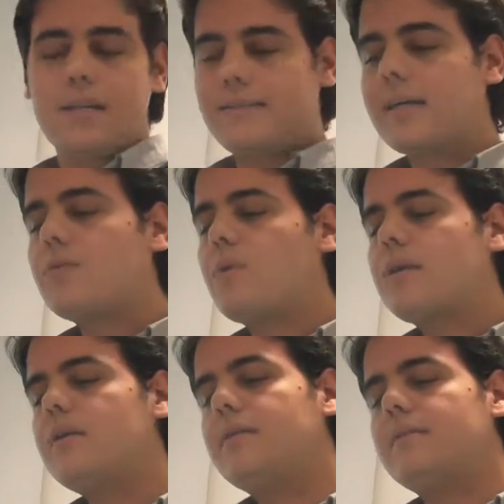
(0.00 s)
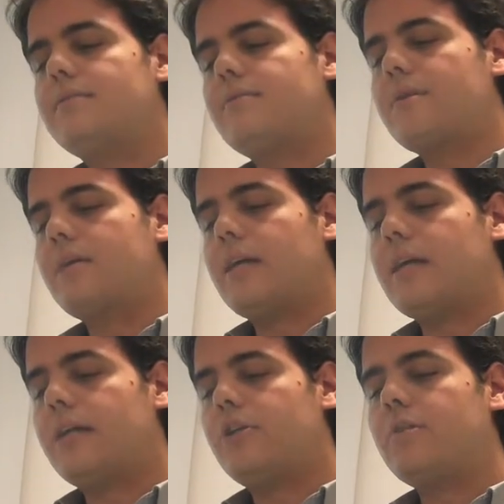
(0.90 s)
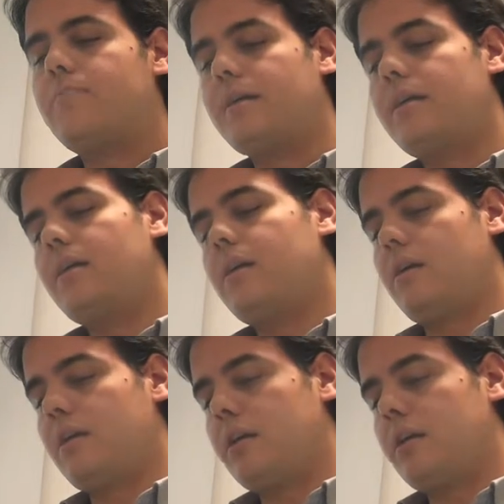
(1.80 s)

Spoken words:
The second one is the GDP